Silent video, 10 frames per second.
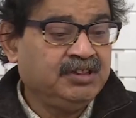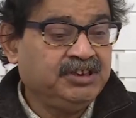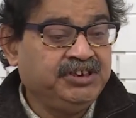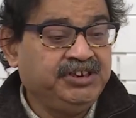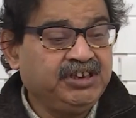
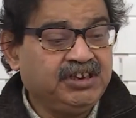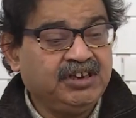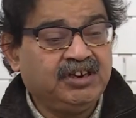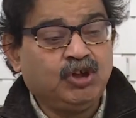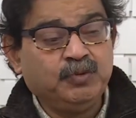The
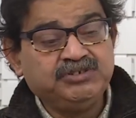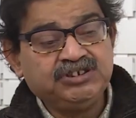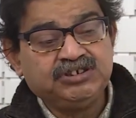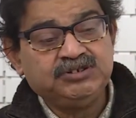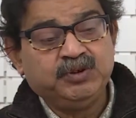declared
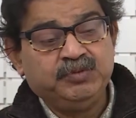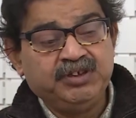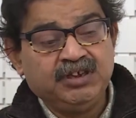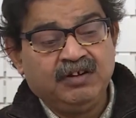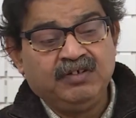objective of the
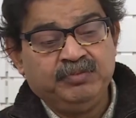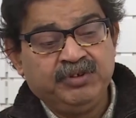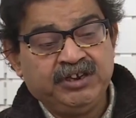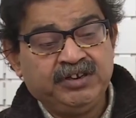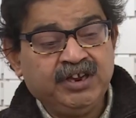
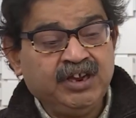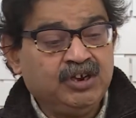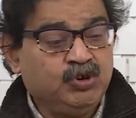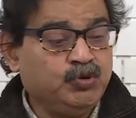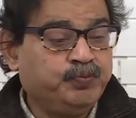government
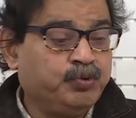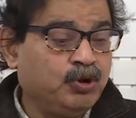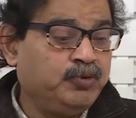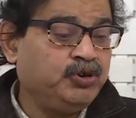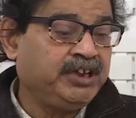to
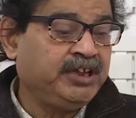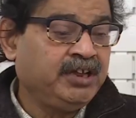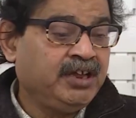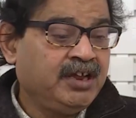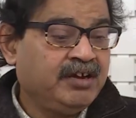promote
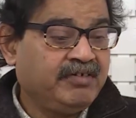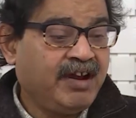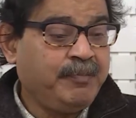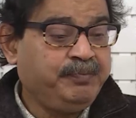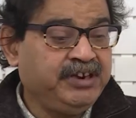a
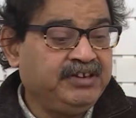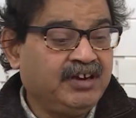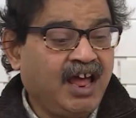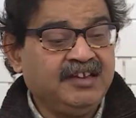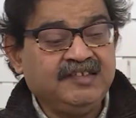rapid
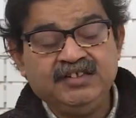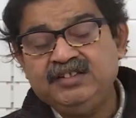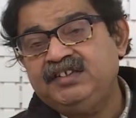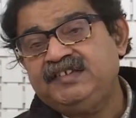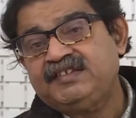rise in
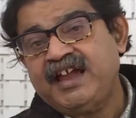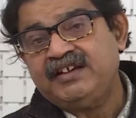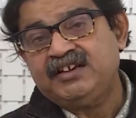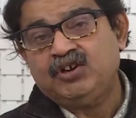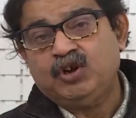the
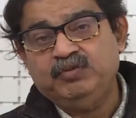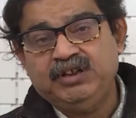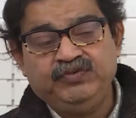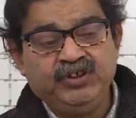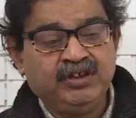standard of
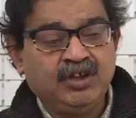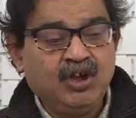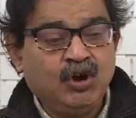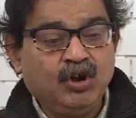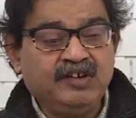living
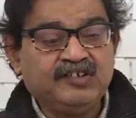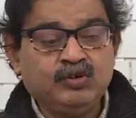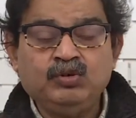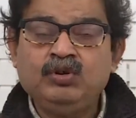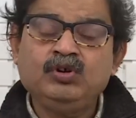
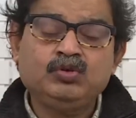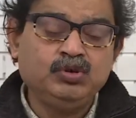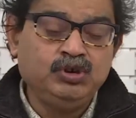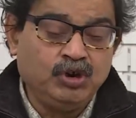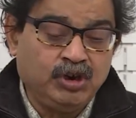also
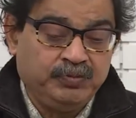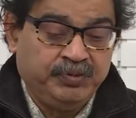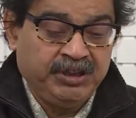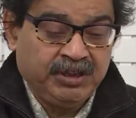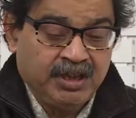could not
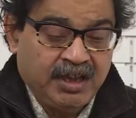be